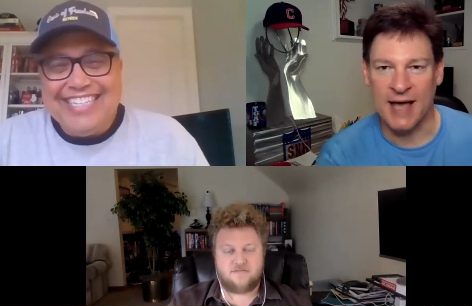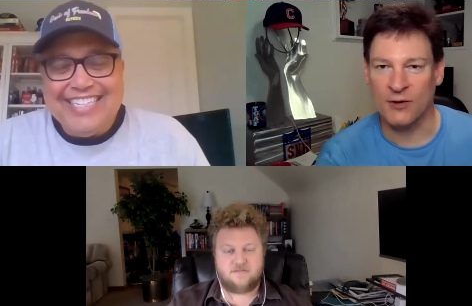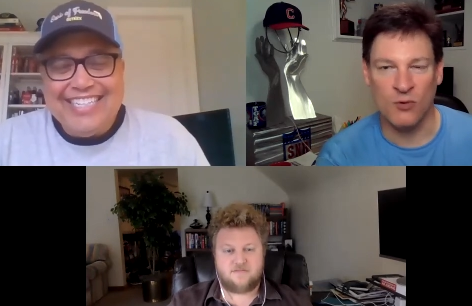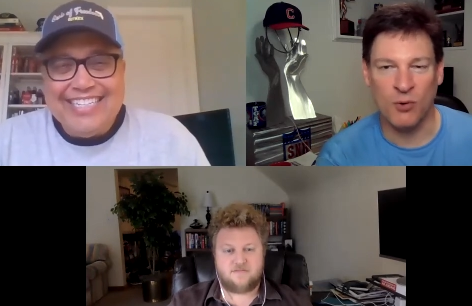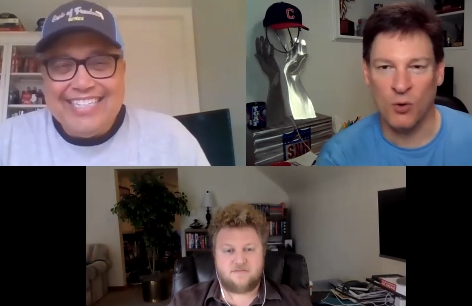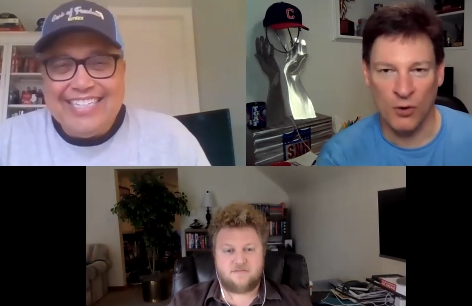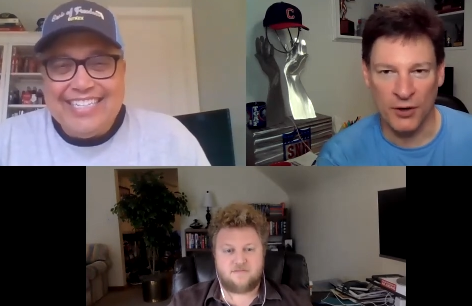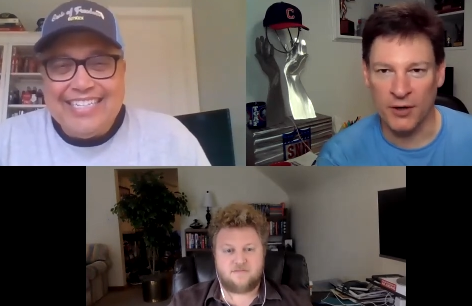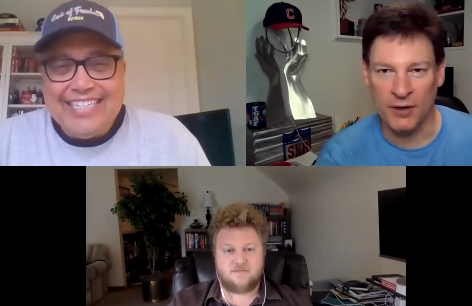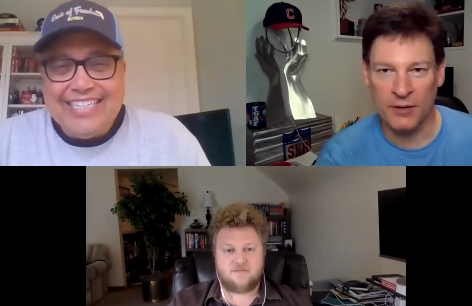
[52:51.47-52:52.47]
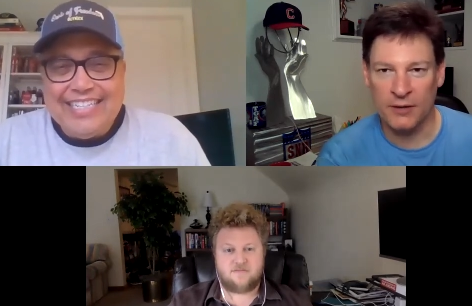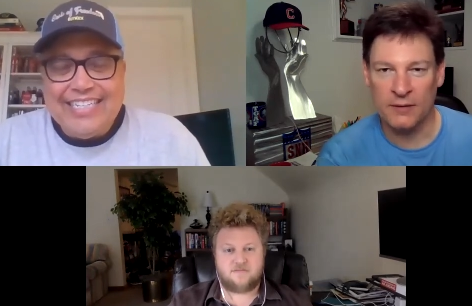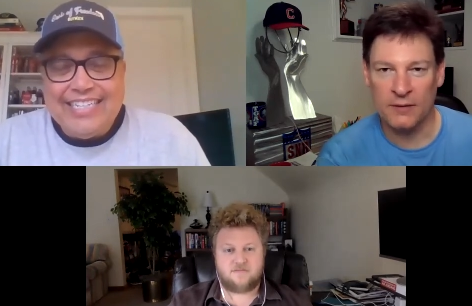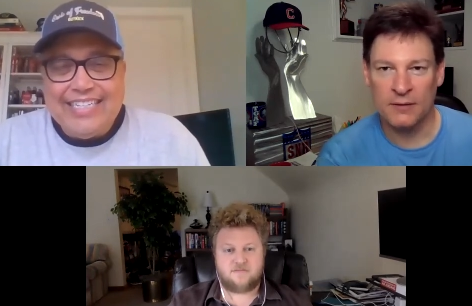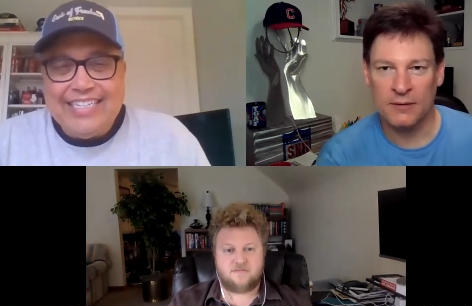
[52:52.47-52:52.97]
Speaker 1: not a reporter,
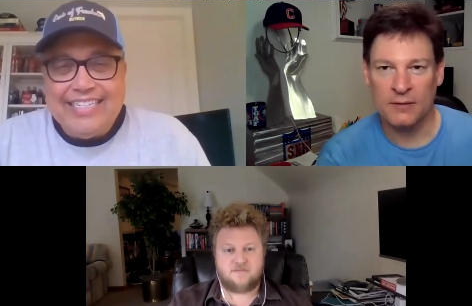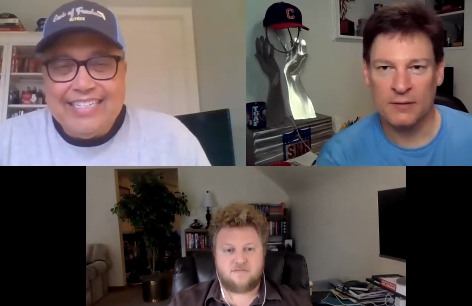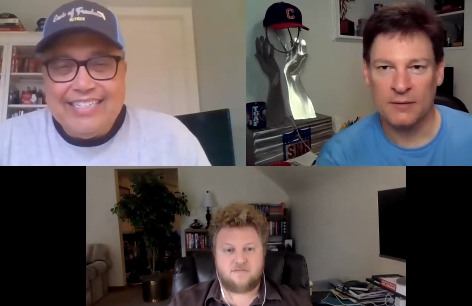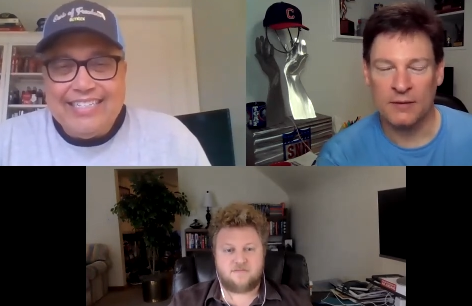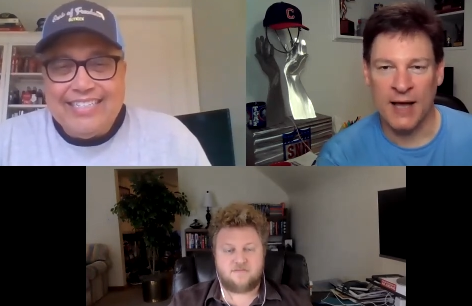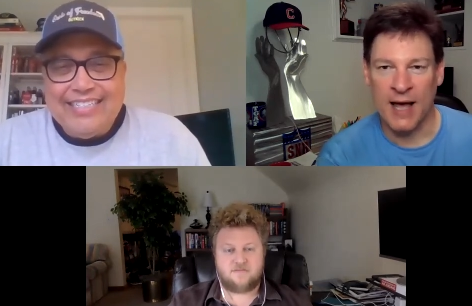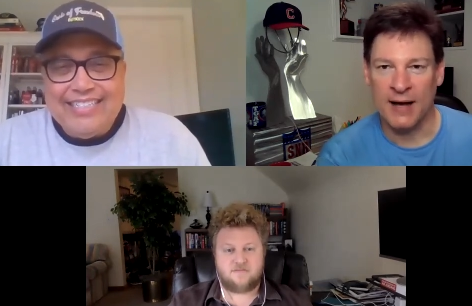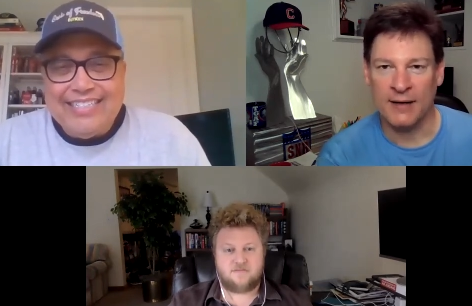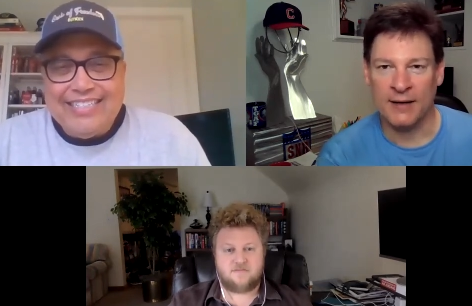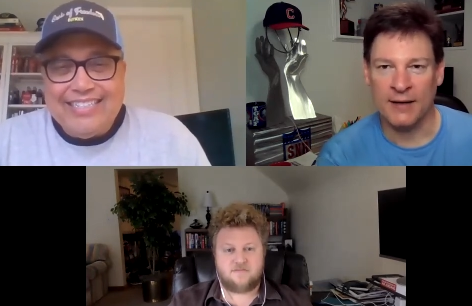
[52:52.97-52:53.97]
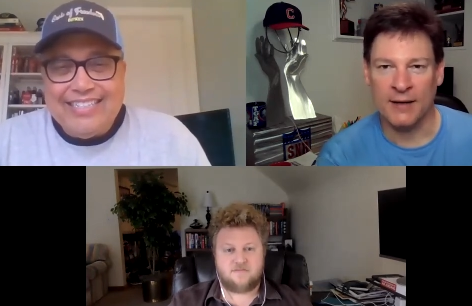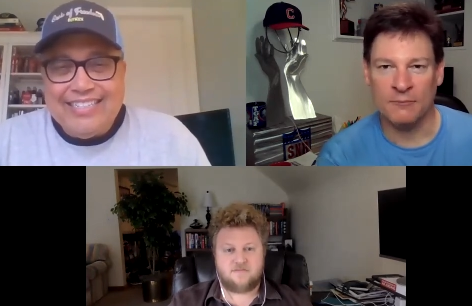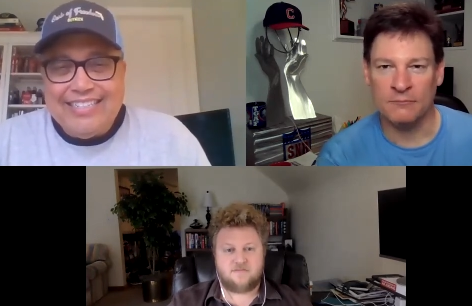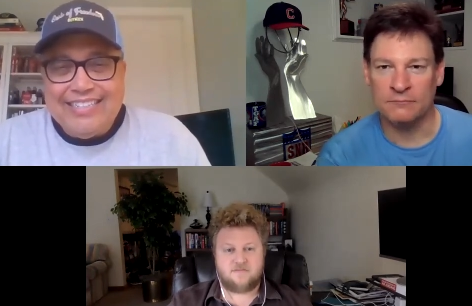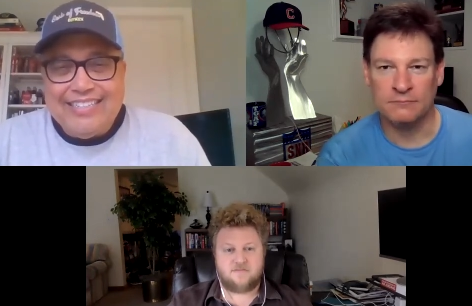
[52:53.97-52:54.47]
not
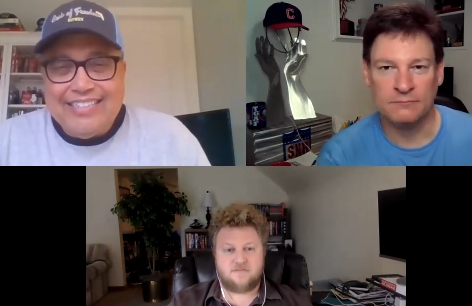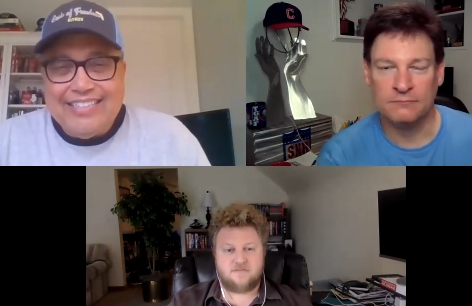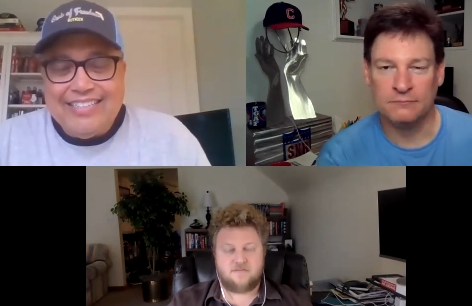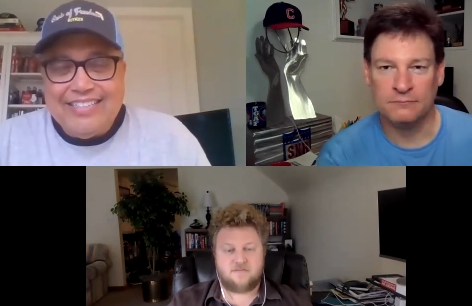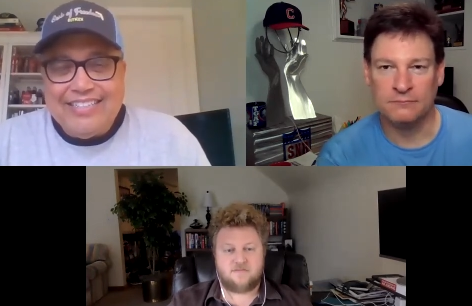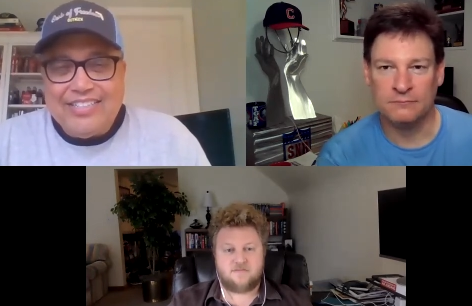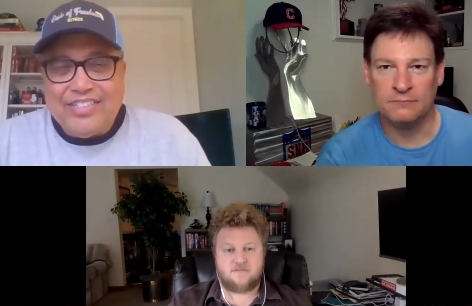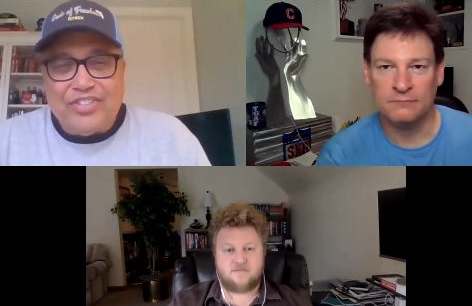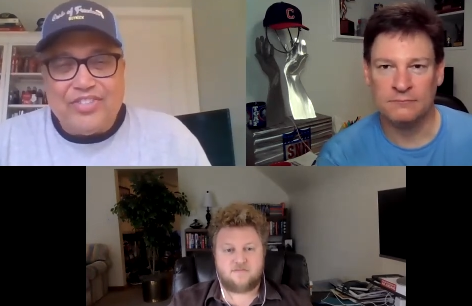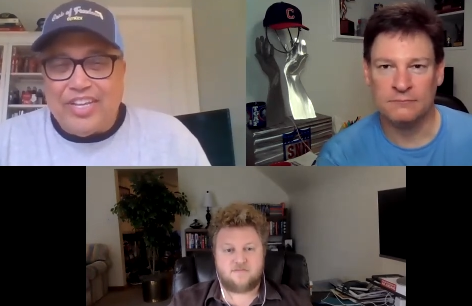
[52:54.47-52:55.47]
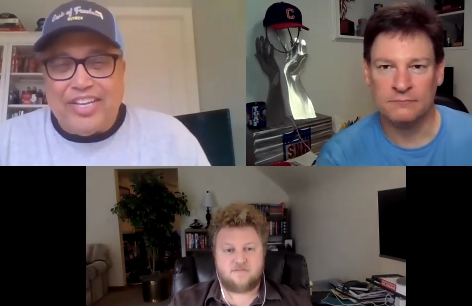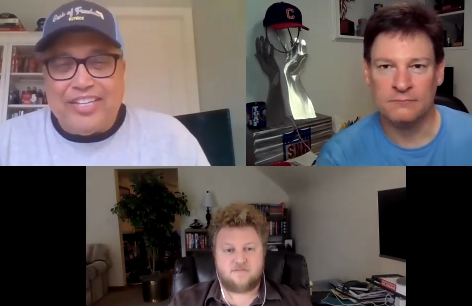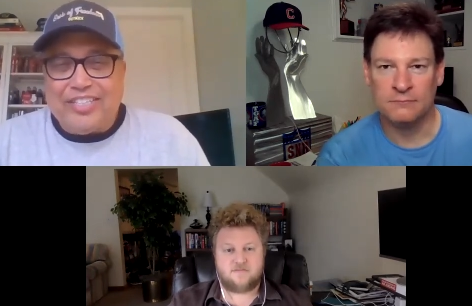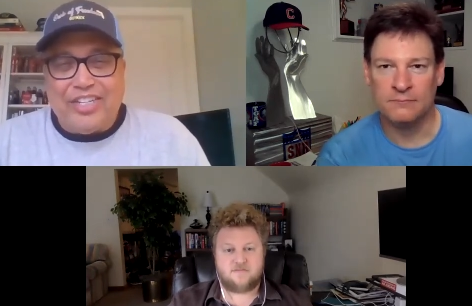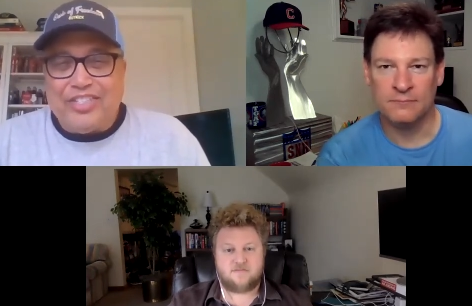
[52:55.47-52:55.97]
um
Speaker 2: just
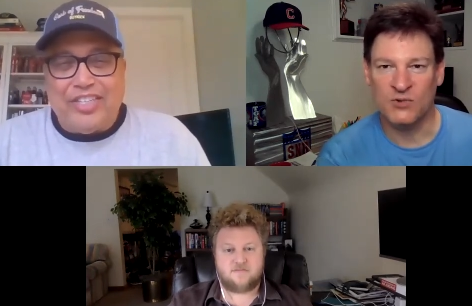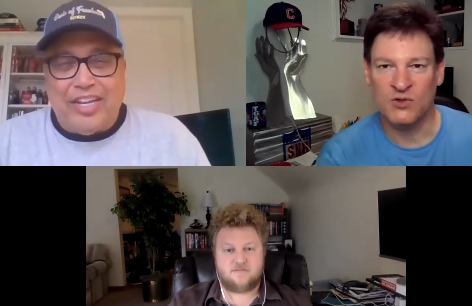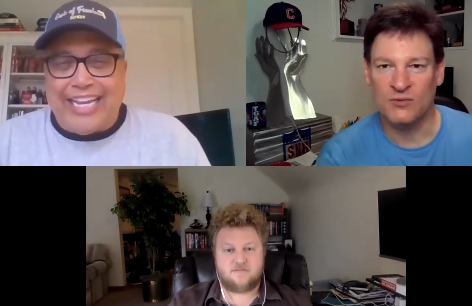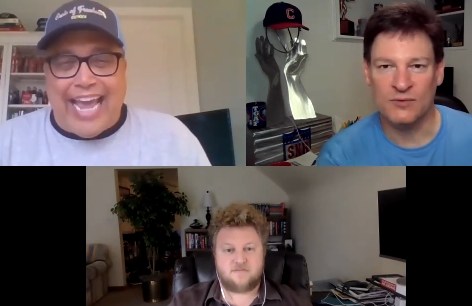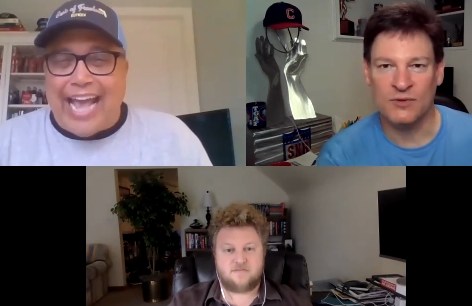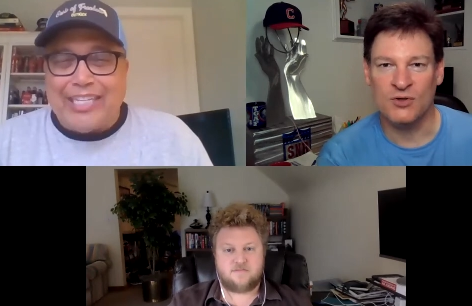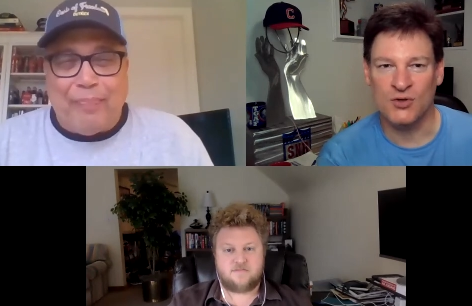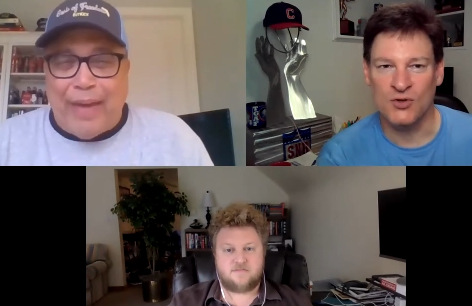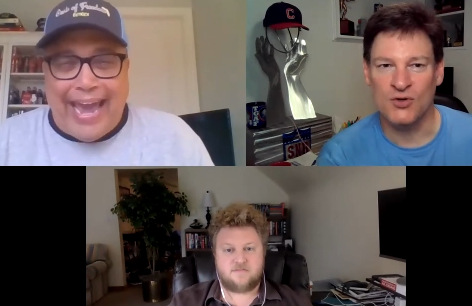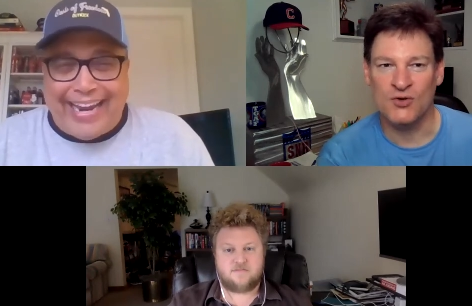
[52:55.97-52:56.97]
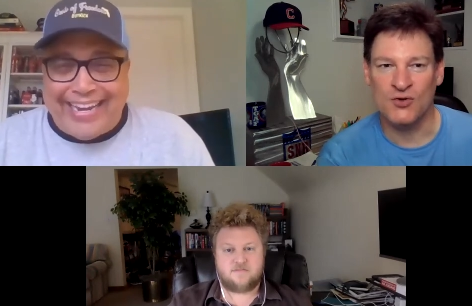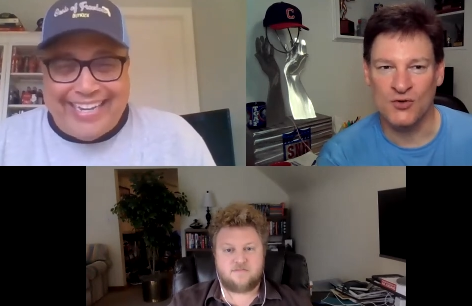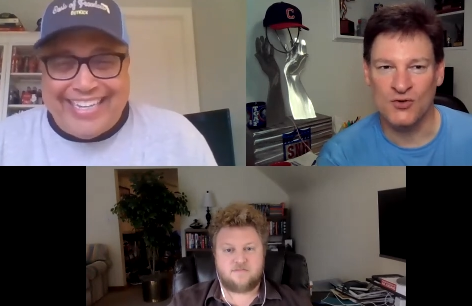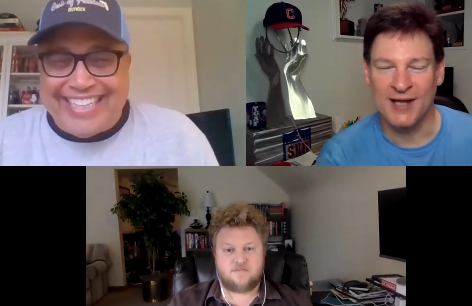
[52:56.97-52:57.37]
a just a gas bag.